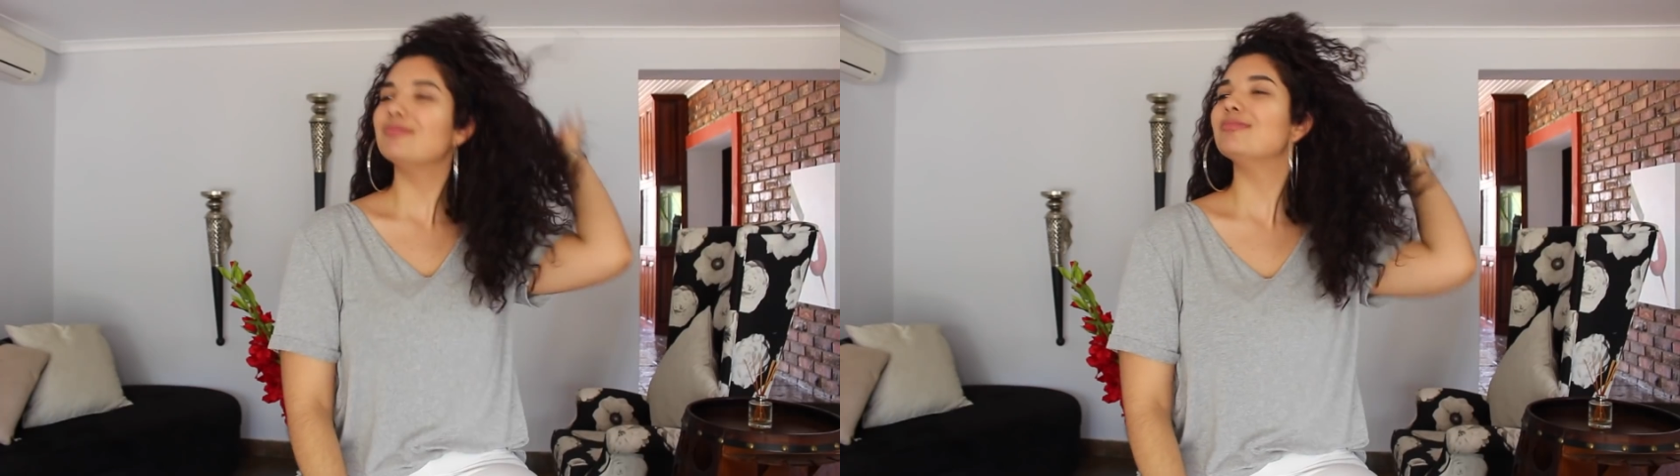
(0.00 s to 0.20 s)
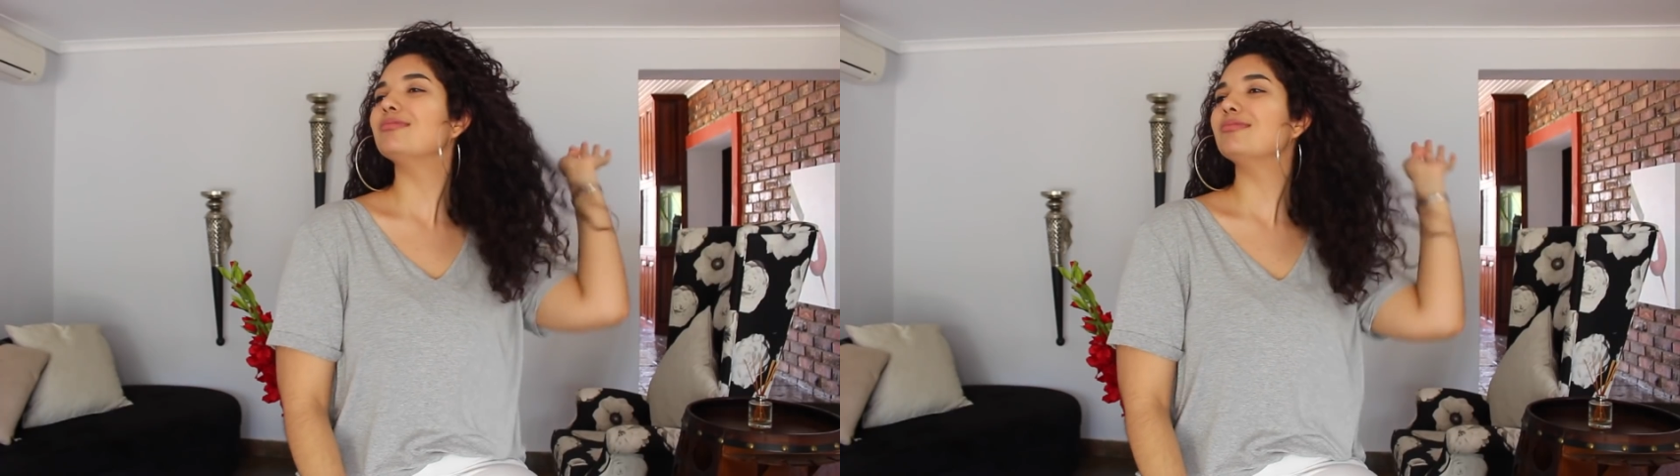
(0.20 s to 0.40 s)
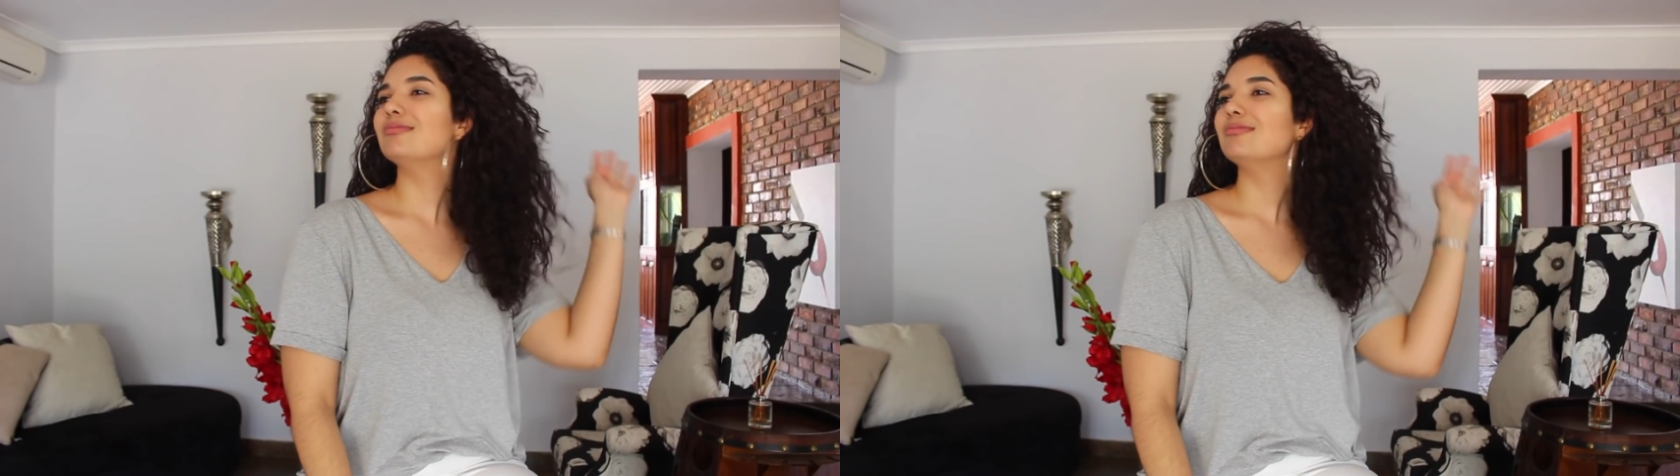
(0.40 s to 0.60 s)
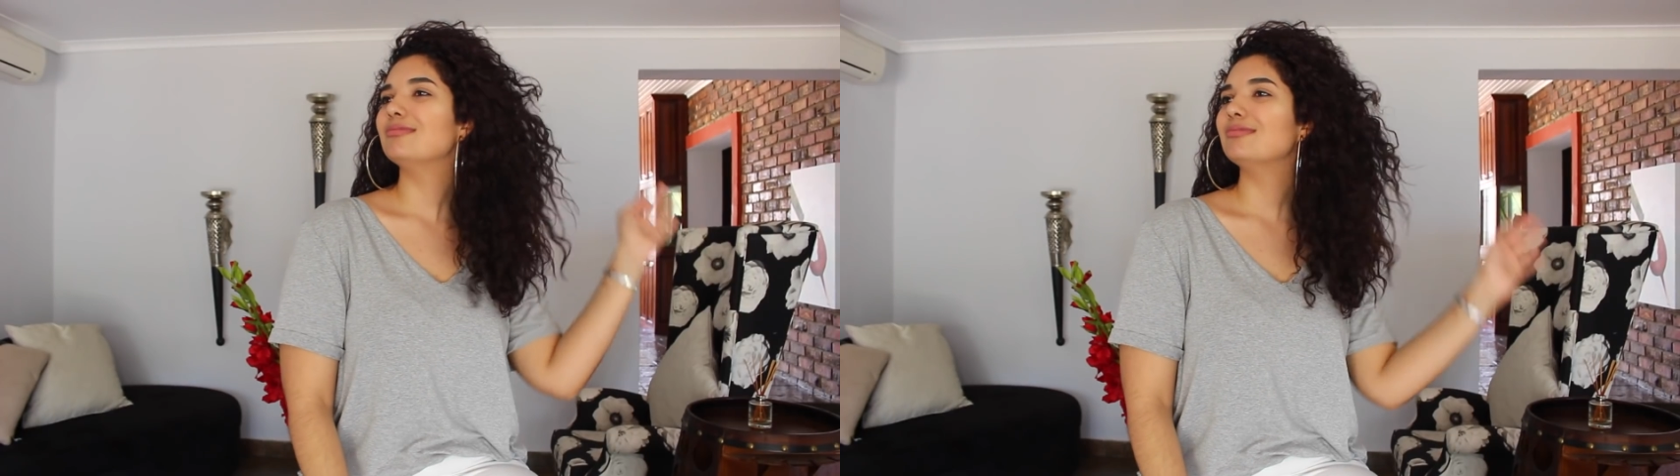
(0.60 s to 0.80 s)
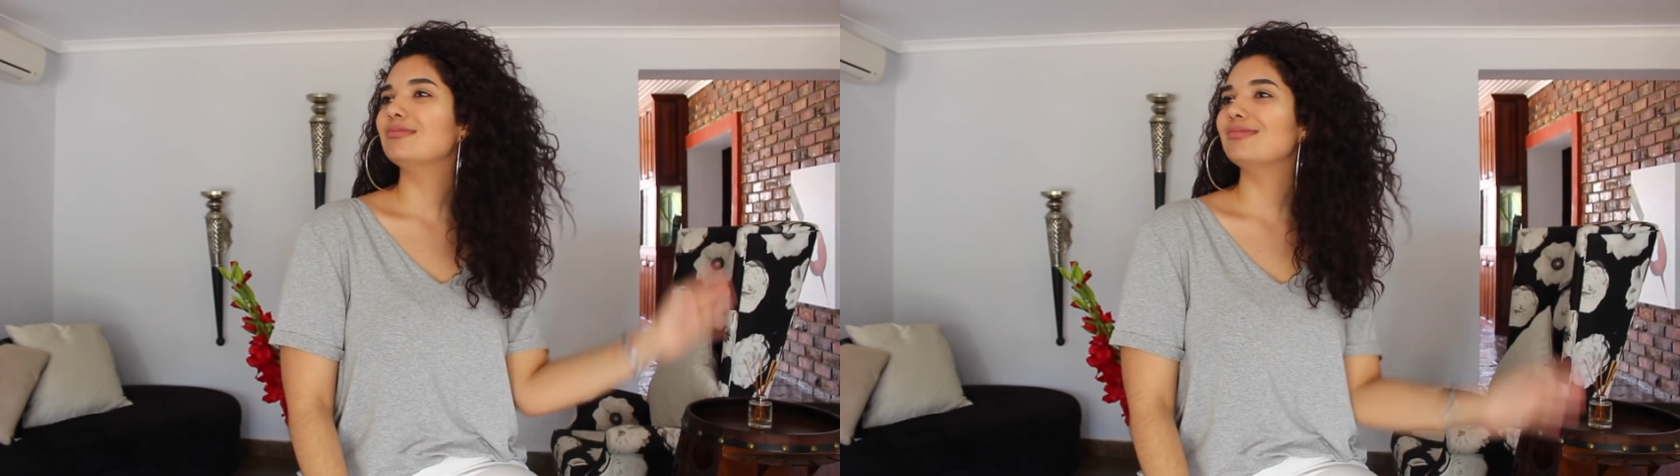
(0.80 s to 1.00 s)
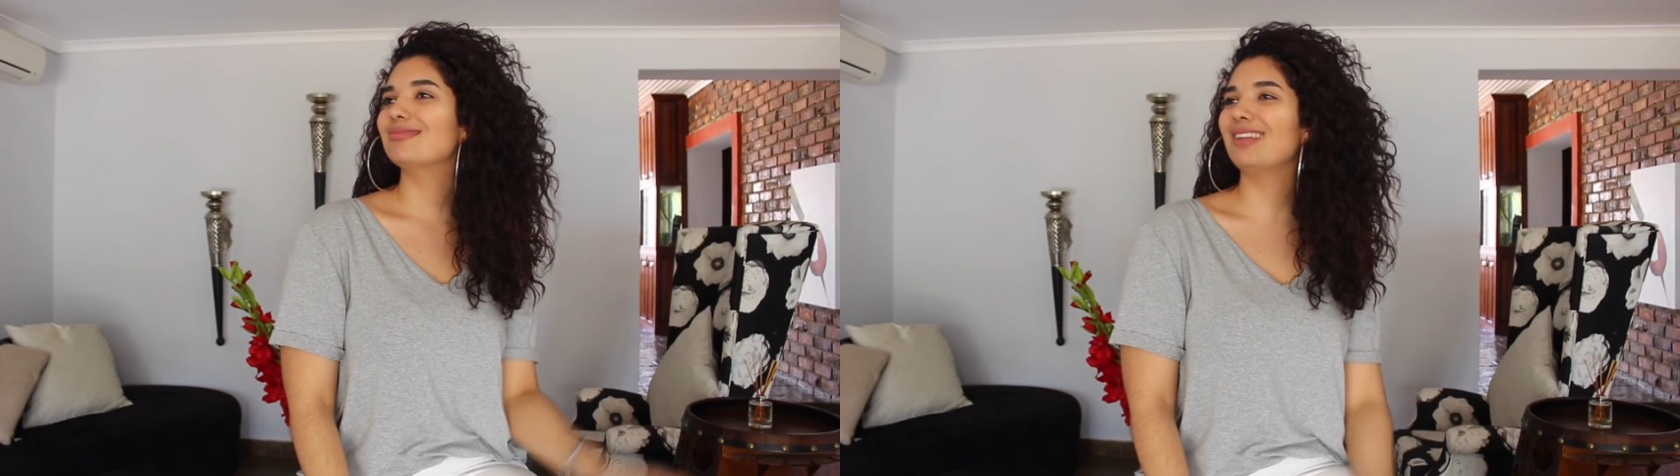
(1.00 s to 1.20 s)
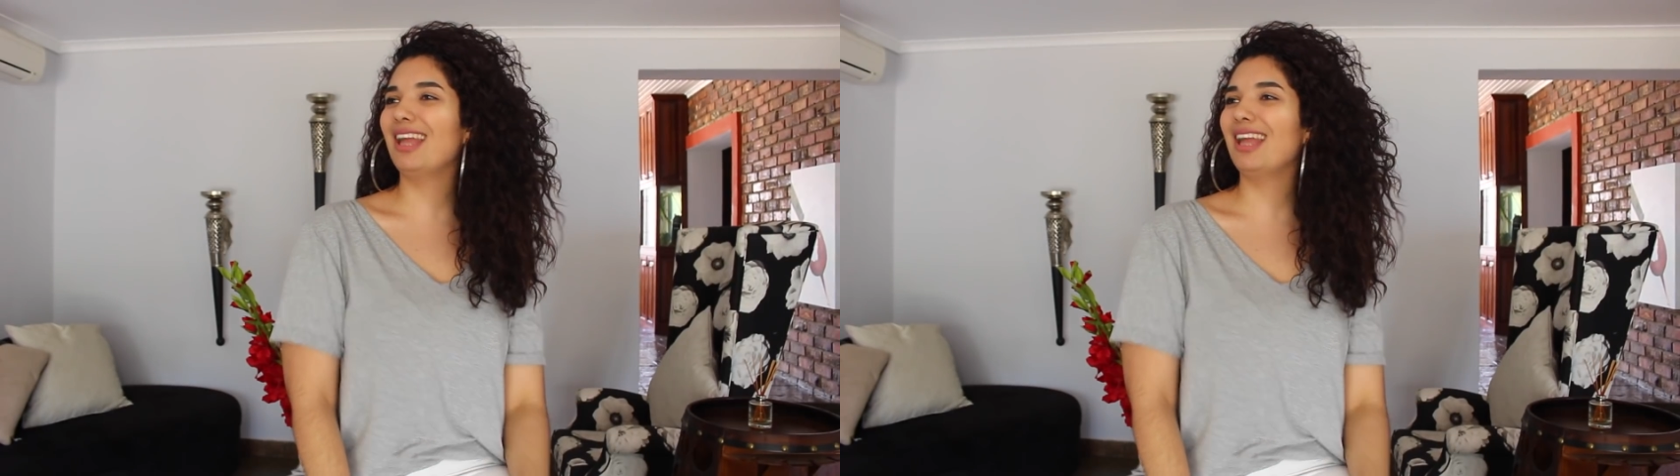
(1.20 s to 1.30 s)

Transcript: Yes, that one.